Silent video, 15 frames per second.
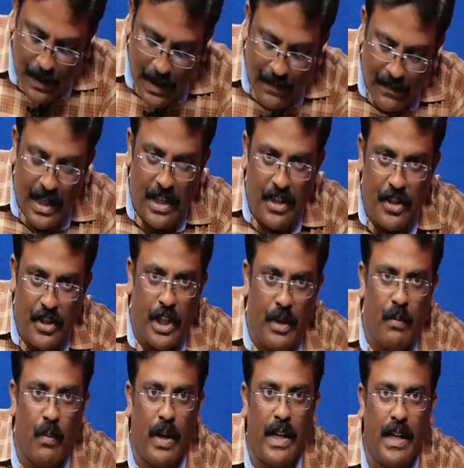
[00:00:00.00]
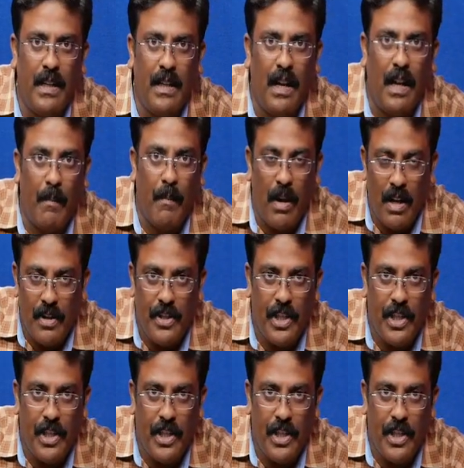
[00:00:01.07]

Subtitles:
between G1 among